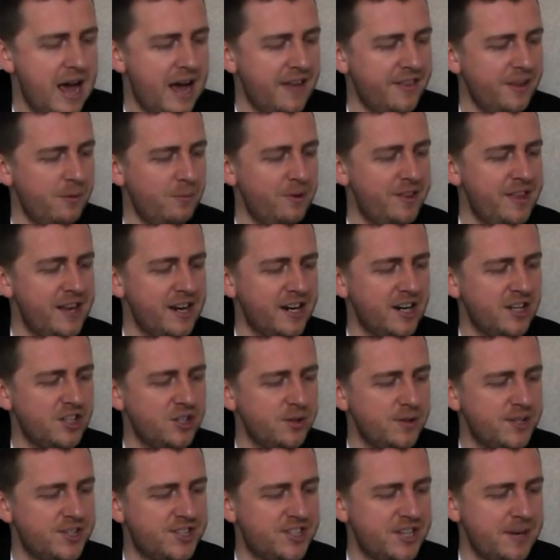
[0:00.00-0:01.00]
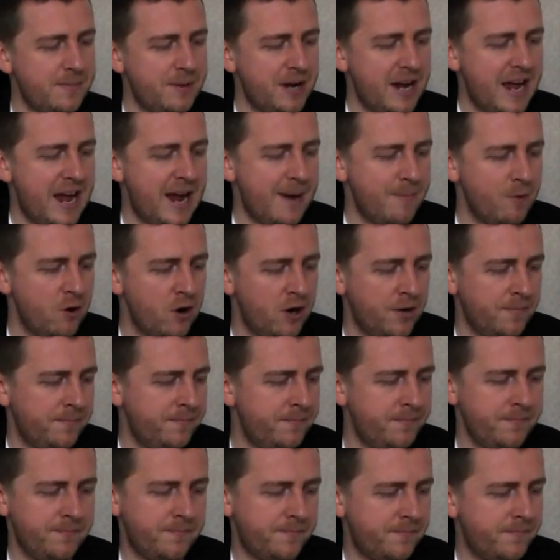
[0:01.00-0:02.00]
And then we're then going to do a similar
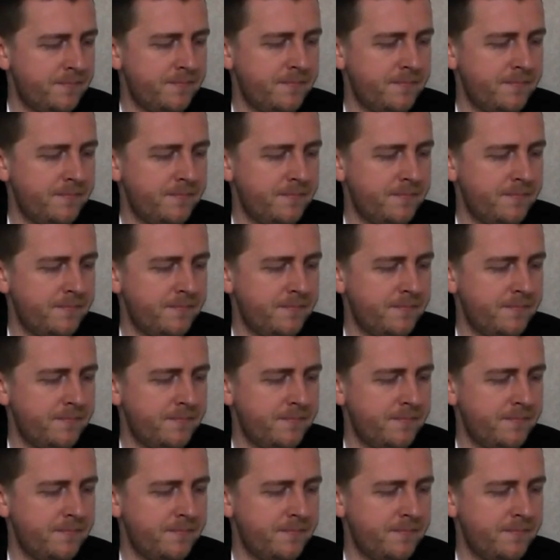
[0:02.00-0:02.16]
hammer-on.